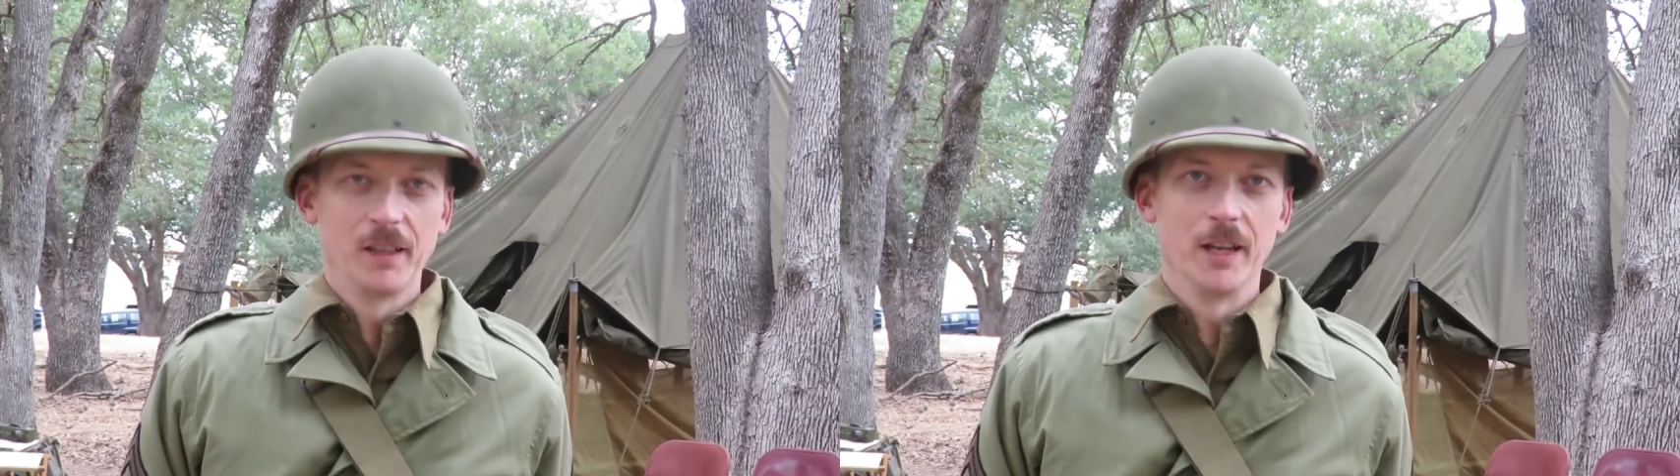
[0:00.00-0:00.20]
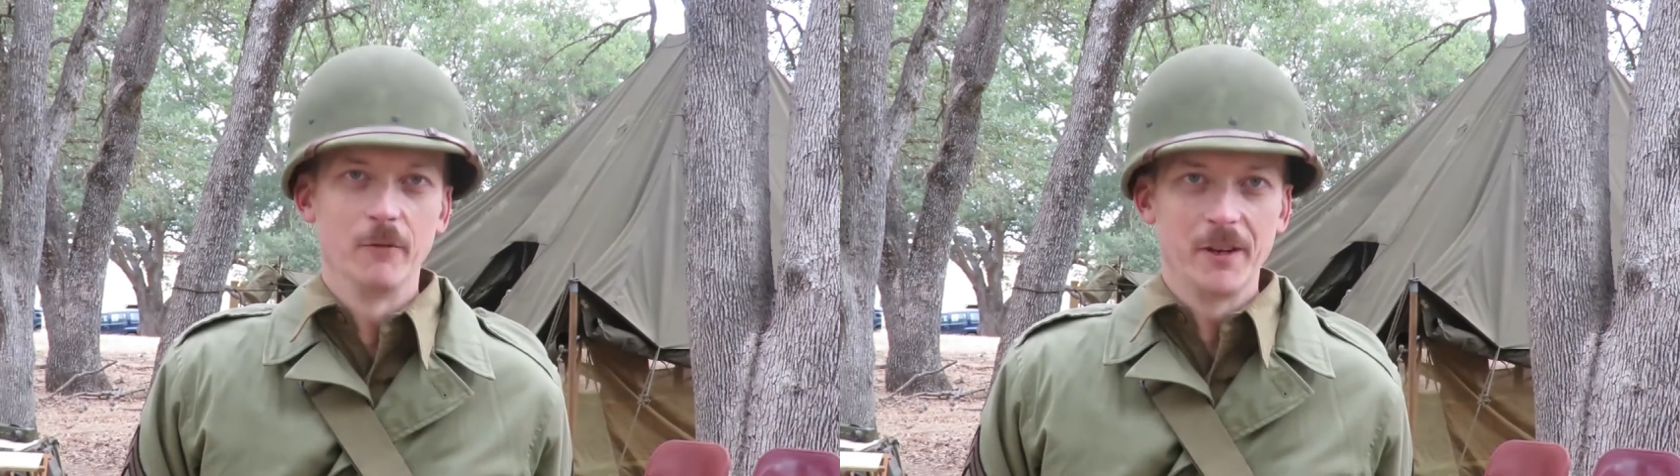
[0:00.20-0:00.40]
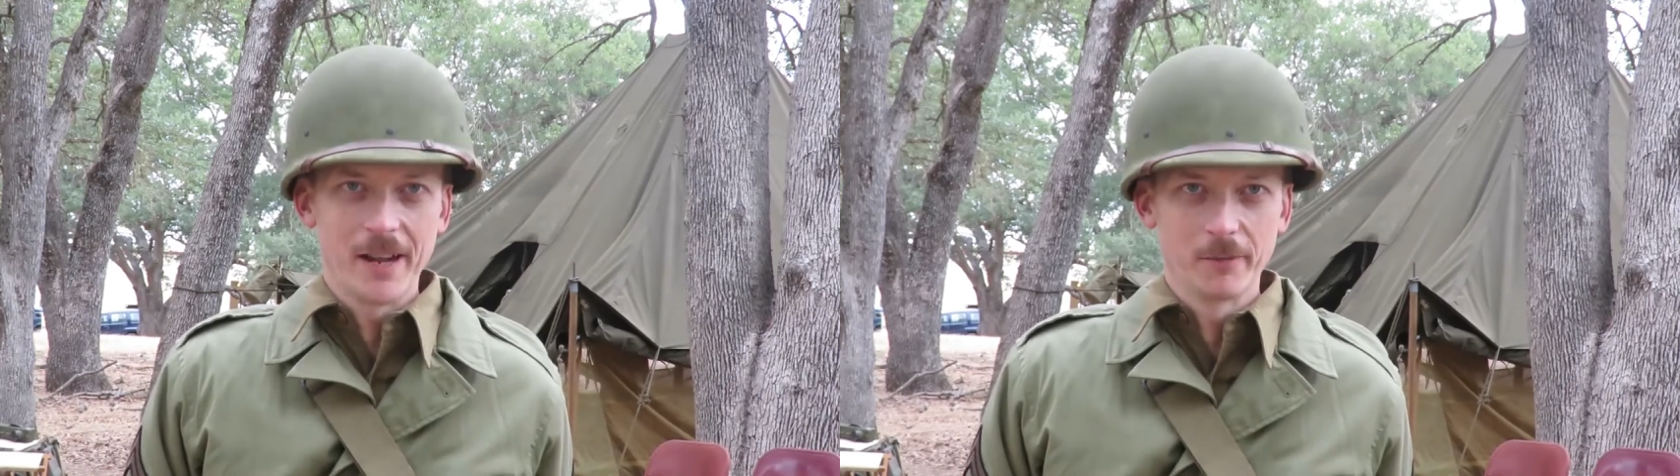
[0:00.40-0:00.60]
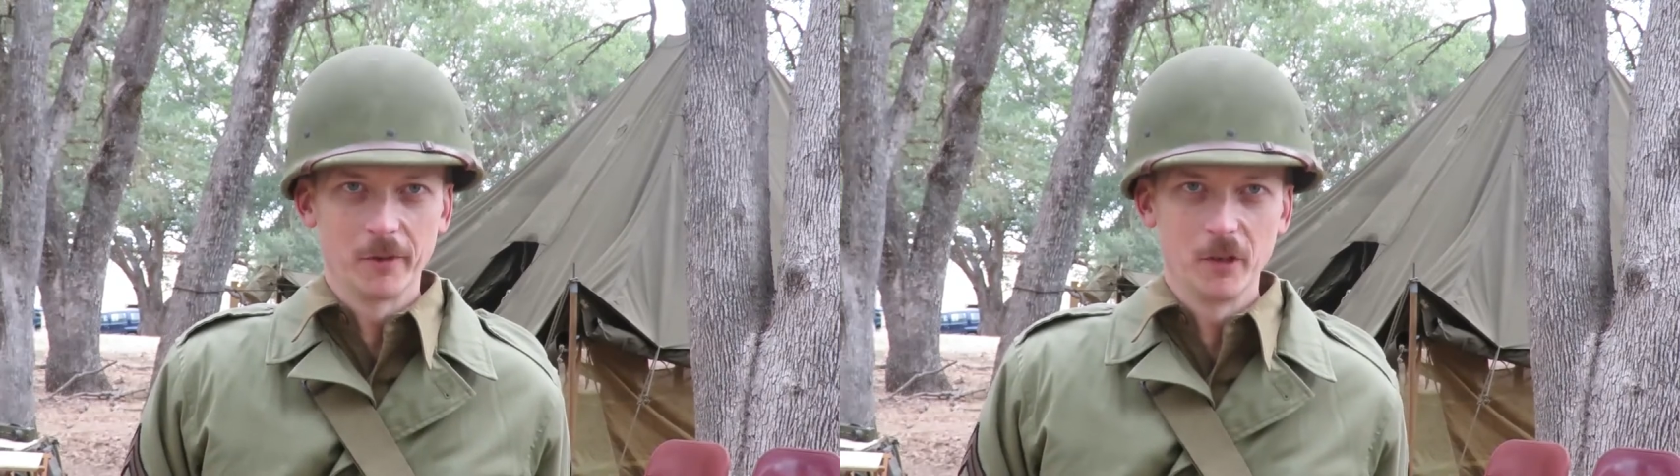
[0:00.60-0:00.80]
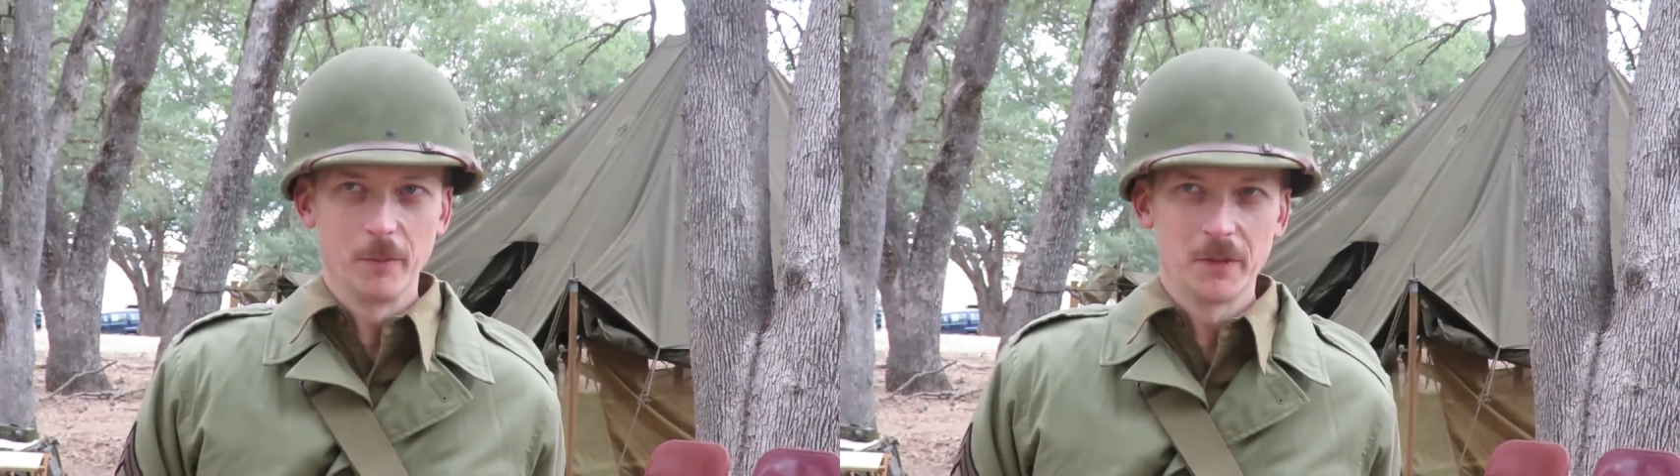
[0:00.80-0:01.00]
uh,
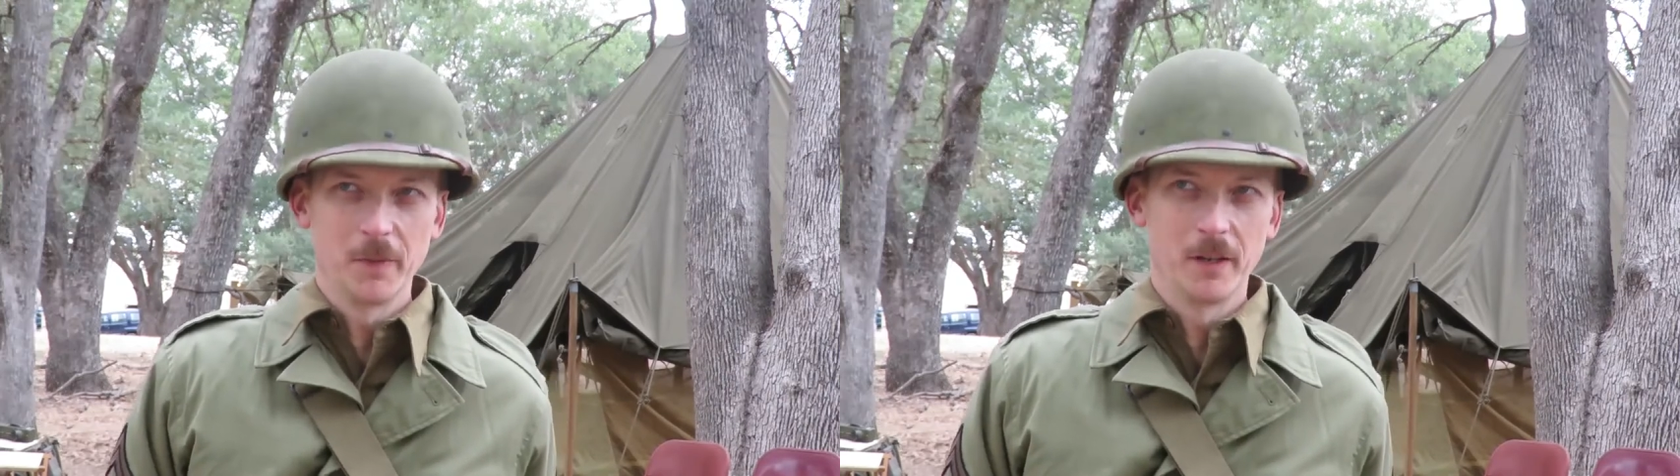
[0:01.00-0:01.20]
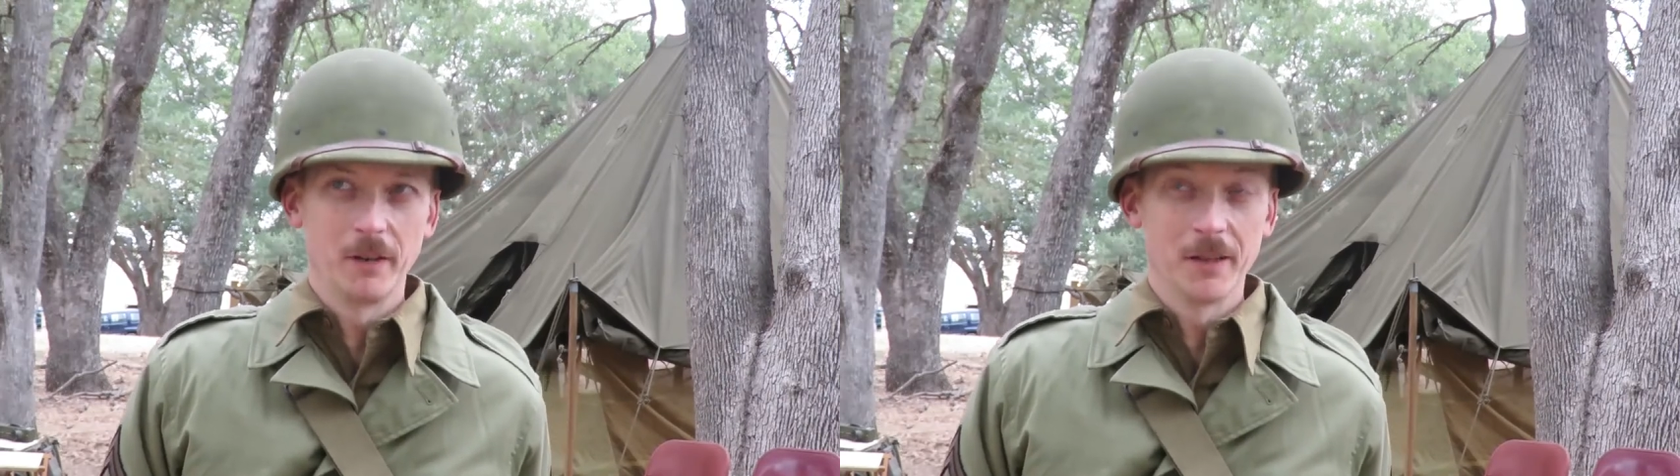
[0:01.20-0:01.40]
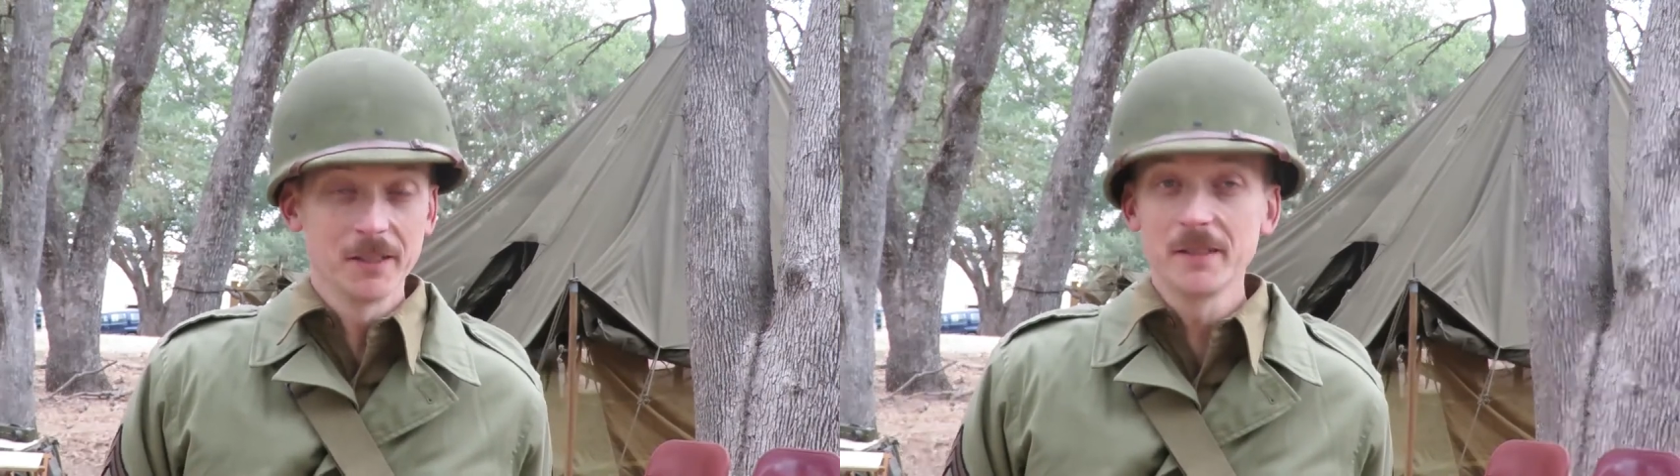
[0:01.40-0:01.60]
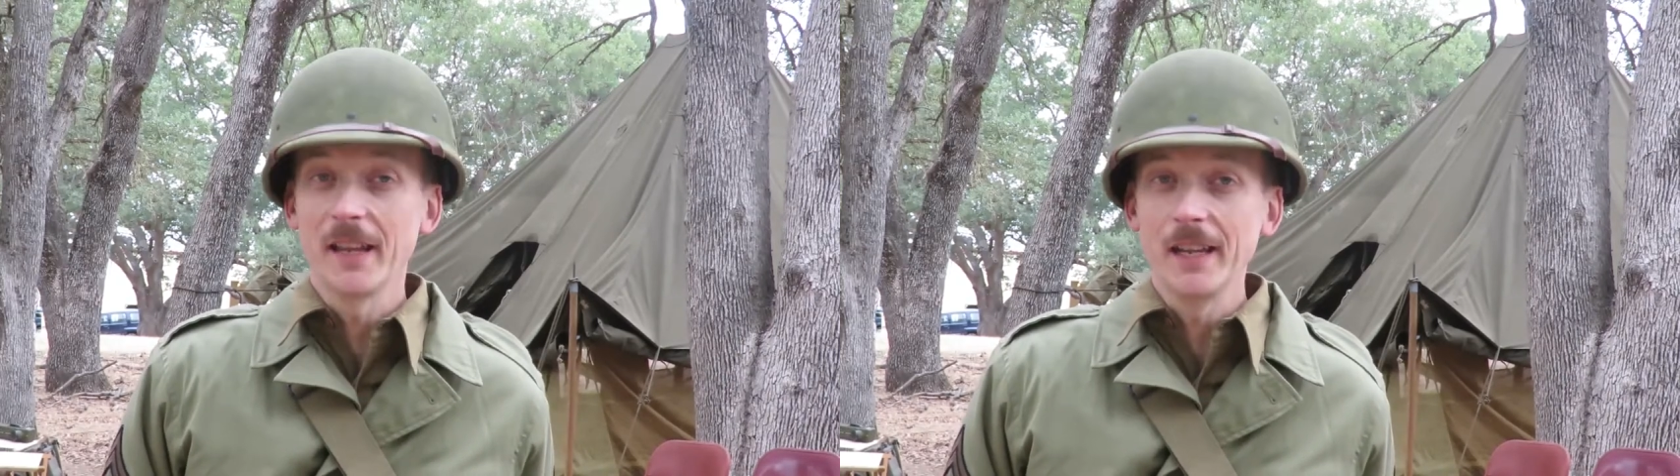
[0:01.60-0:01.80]
reenactment group. It's been around since the